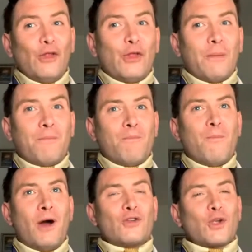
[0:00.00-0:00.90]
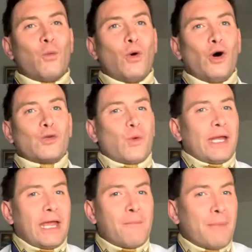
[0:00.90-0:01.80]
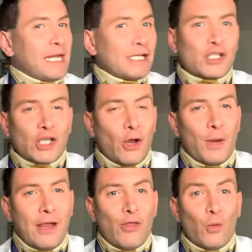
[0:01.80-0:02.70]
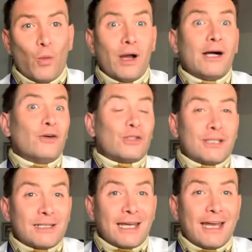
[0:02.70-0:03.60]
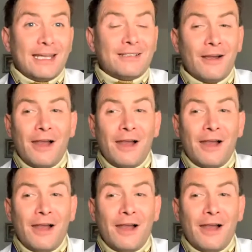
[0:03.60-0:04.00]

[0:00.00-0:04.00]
the most award winning, biggest show in the world to date.